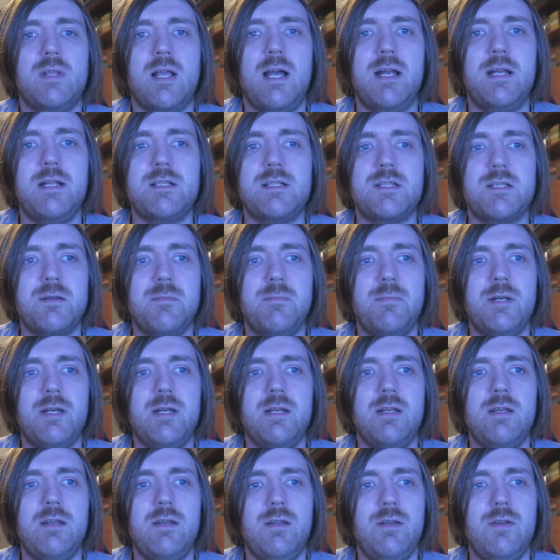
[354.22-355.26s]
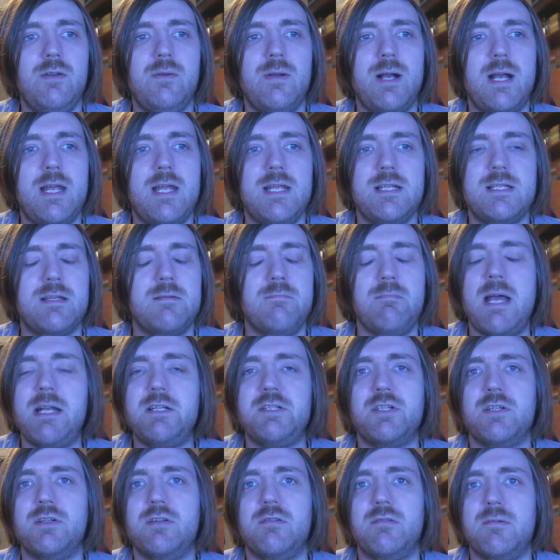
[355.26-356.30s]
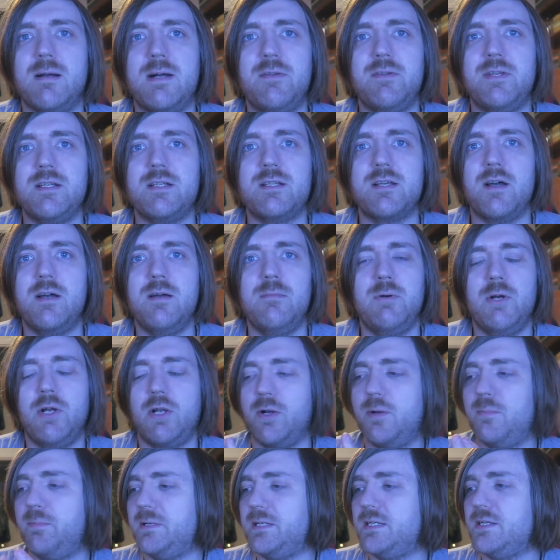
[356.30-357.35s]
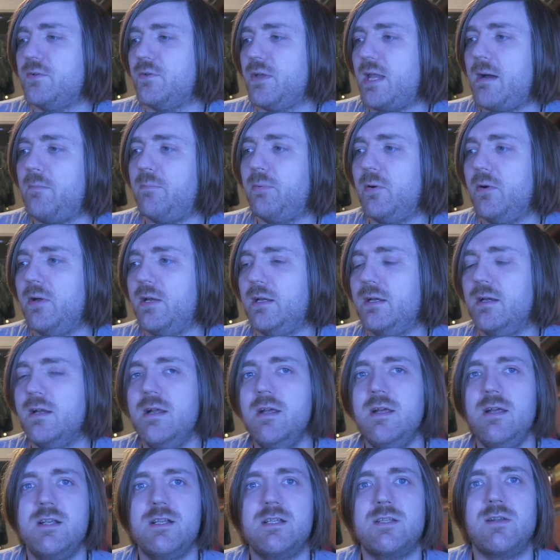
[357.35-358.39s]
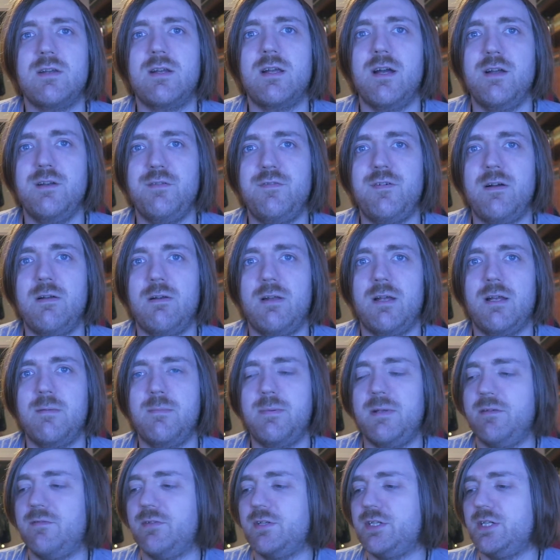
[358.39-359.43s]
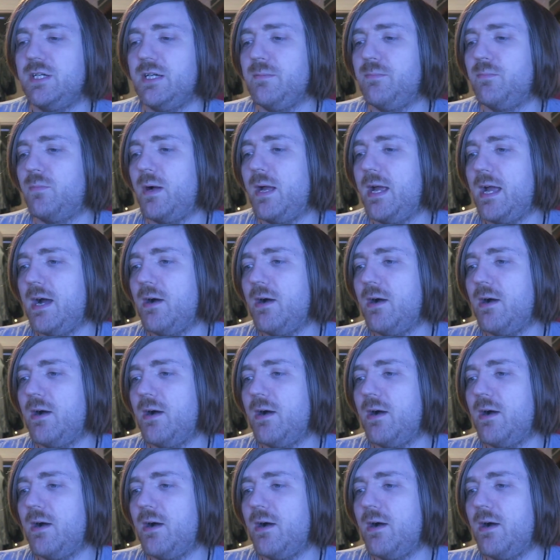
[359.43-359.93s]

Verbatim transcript: and it's somebody who isn't mentioned throughout the entire book up until that point so it kind of felt like a bit of a cheap way